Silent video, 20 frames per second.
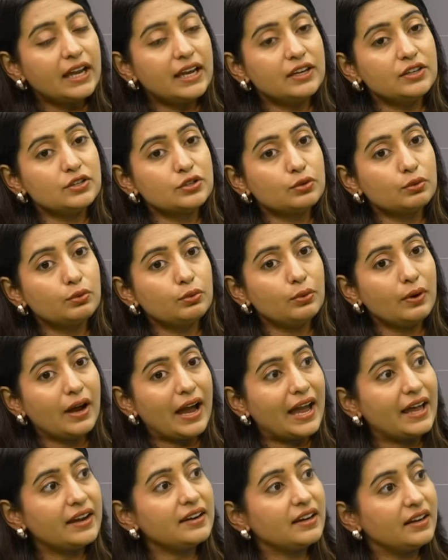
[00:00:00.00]
into
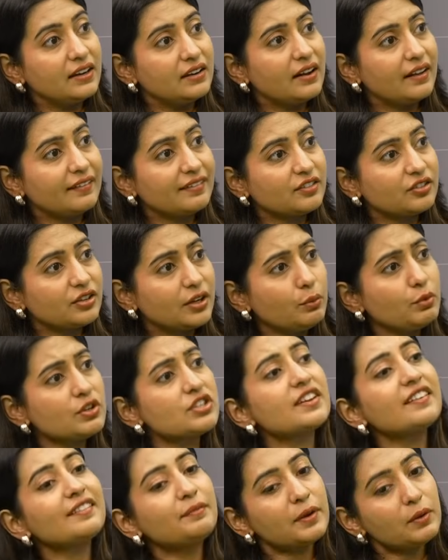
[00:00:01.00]
an industry
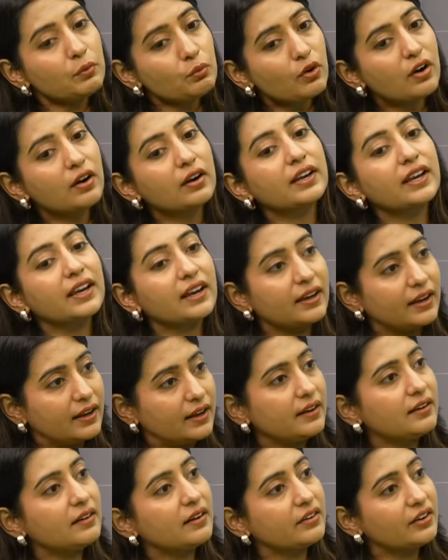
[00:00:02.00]
which has been working
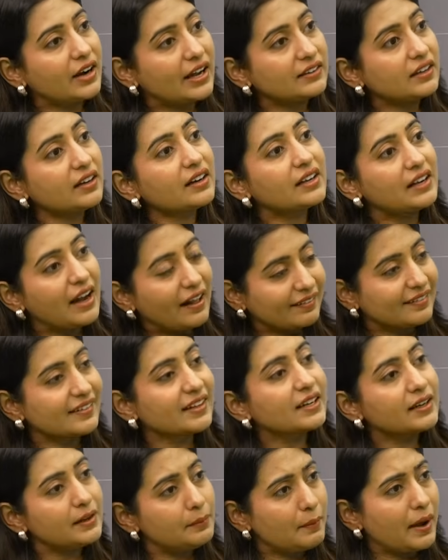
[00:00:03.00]
in a rather
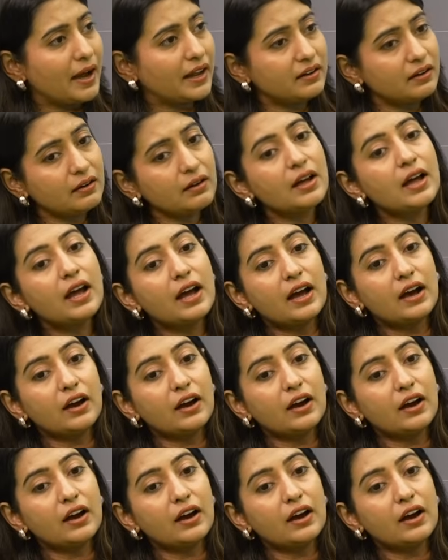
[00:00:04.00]
classical manner.